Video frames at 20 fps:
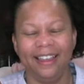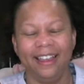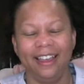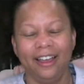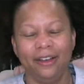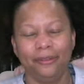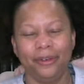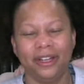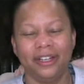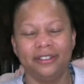
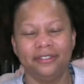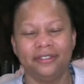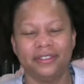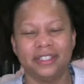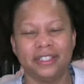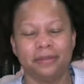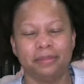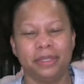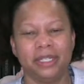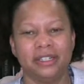one of the
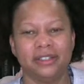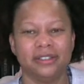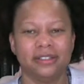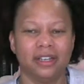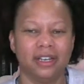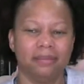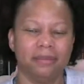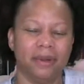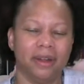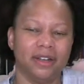speakers
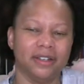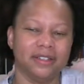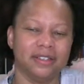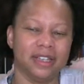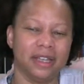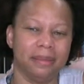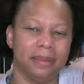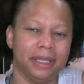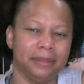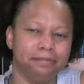on our
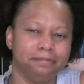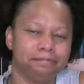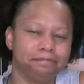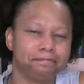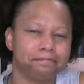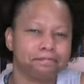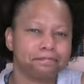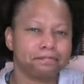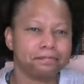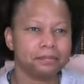summit,
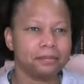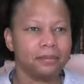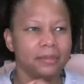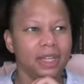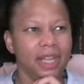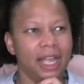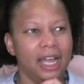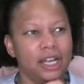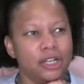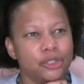
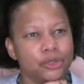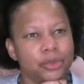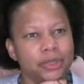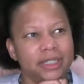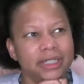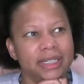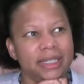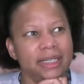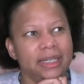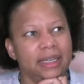
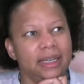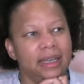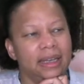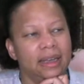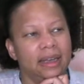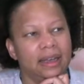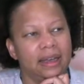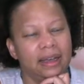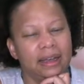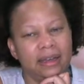actually
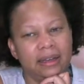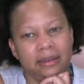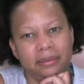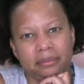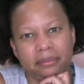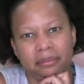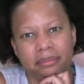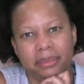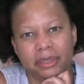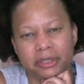
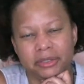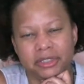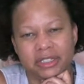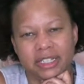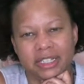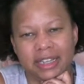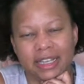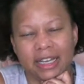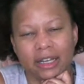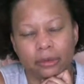
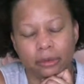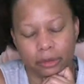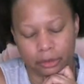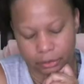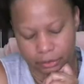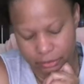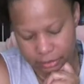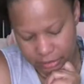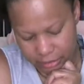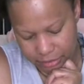posted that
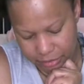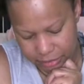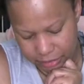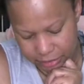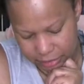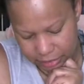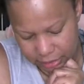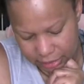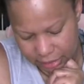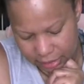quote. It was
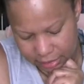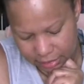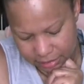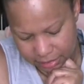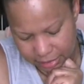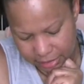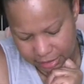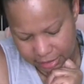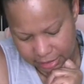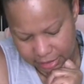done
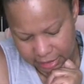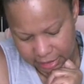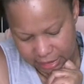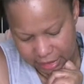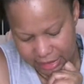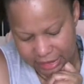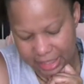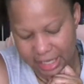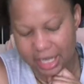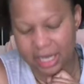by
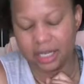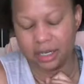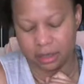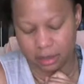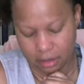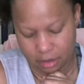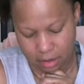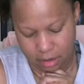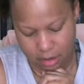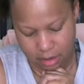Glenn
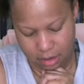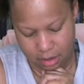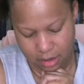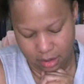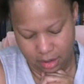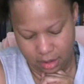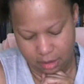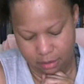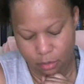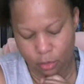
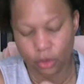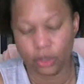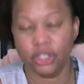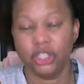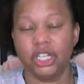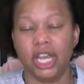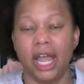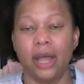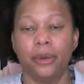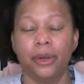
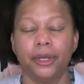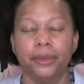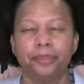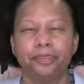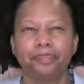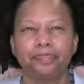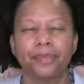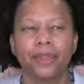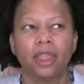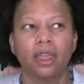Morshower.
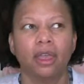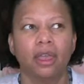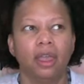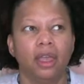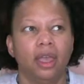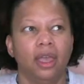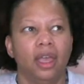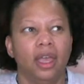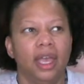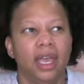
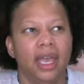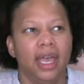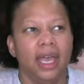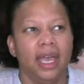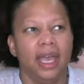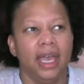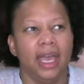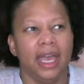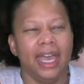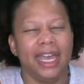
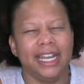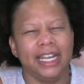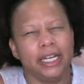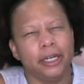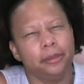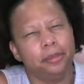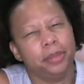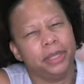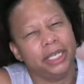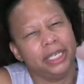And it
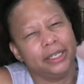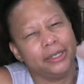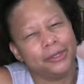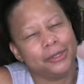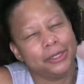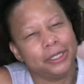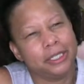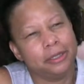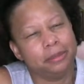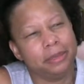
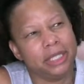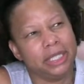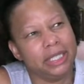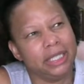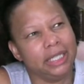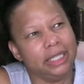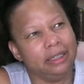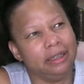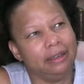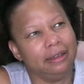appealed to
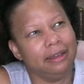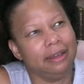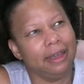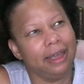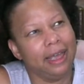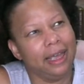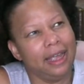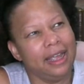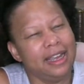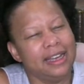me
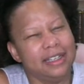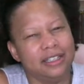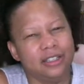and